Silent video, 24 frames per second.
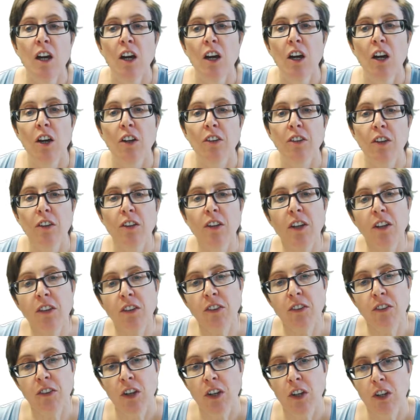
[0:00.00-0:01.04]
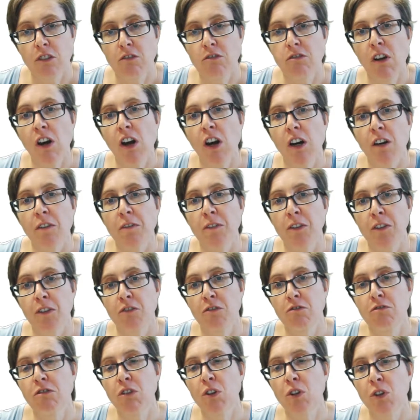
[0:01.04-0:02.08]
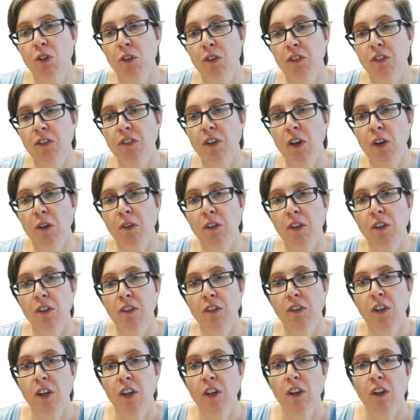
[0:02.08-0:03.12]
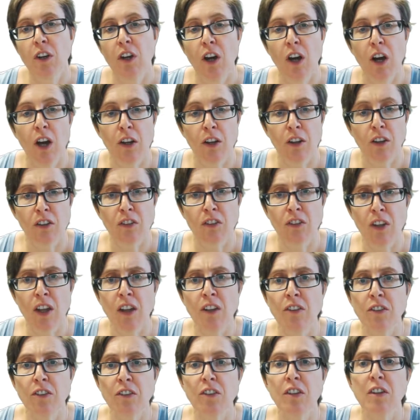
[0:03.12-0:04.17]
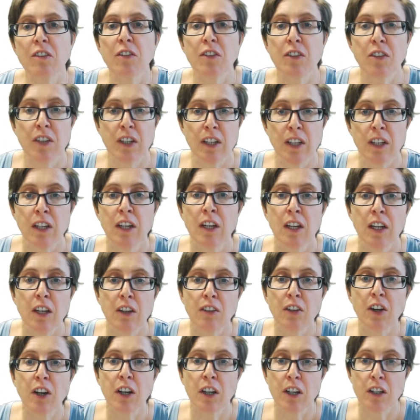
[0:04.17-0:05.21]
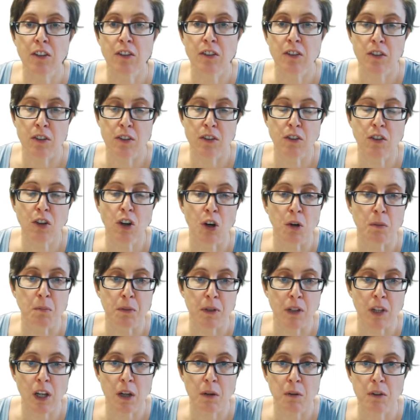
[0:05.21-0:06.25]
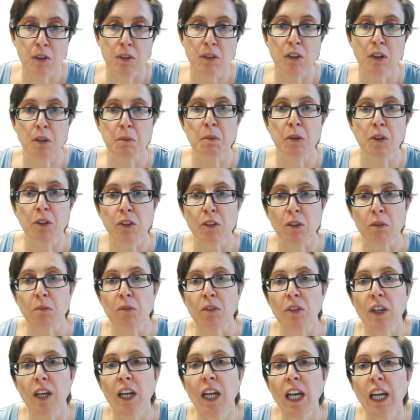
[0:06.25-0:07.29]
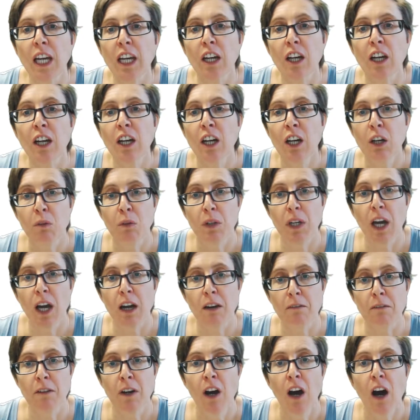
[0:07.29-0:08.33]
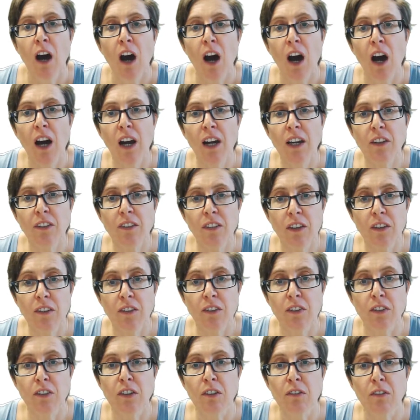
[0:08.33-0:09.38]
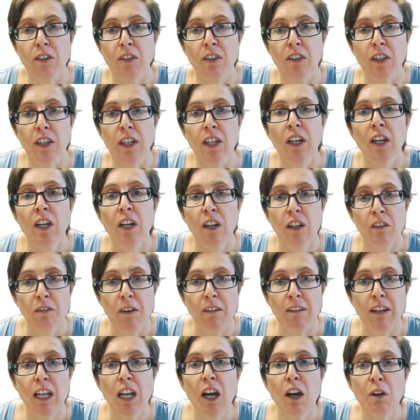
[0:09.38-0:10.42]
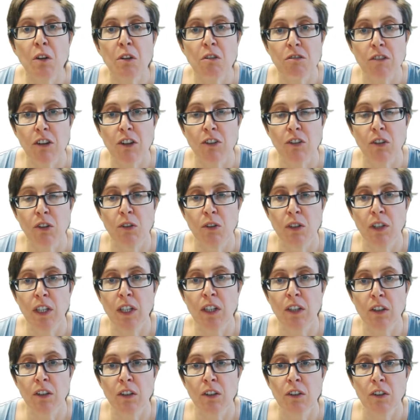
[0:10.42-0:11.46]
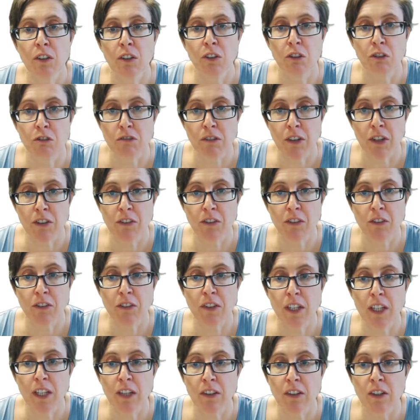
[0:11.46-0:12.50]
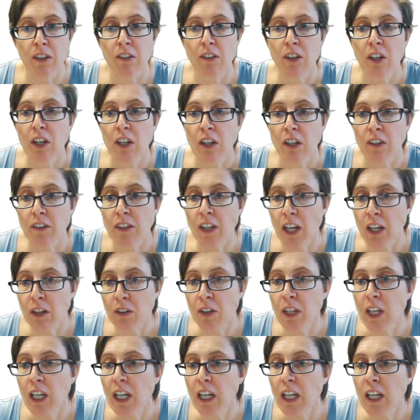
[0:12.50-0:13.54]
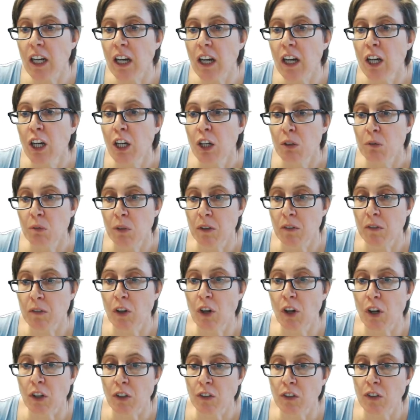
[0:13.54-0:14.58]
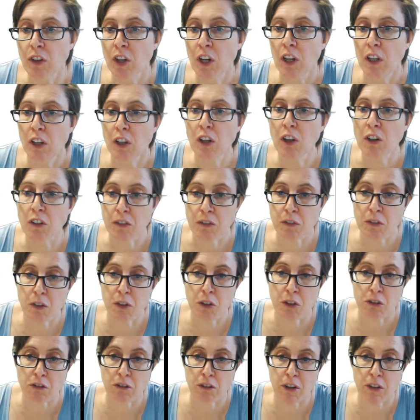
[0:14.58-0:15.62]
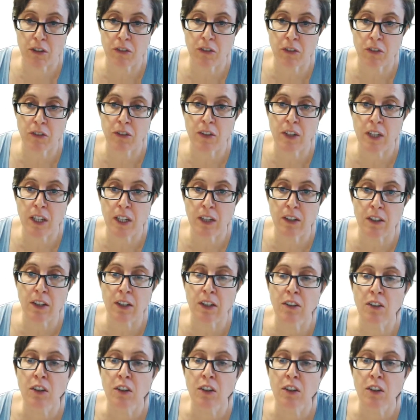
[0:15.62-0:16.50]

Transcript: So this graph is drawn so that sensitivity is highest at the top and lowest at the bottom. So here we have high sensitivity, very low threshold, little contrast is needed, and down here we've got lots of contrast is needed,